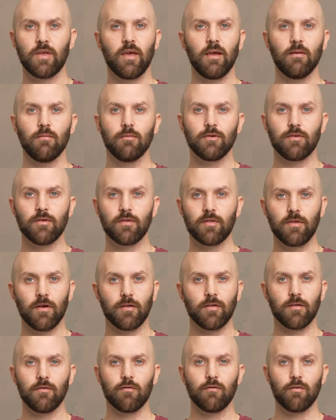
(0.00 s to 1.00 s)
camera just
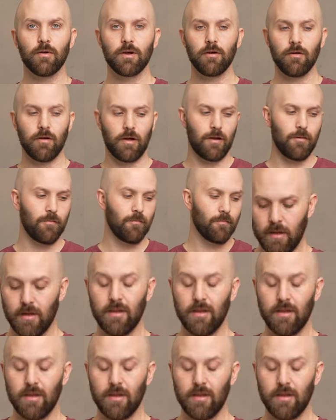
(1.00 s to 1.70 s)
doesn't trigger it.